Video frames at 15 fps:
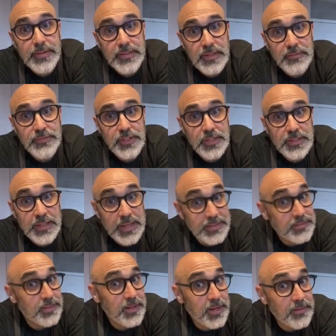he lives in
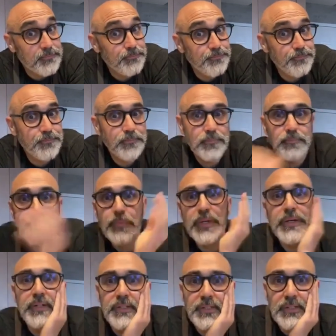Atlanta now.
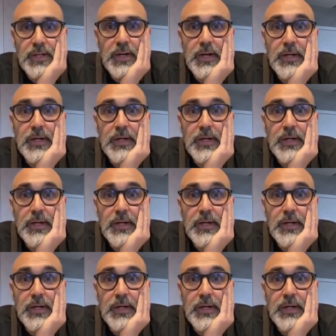But he's,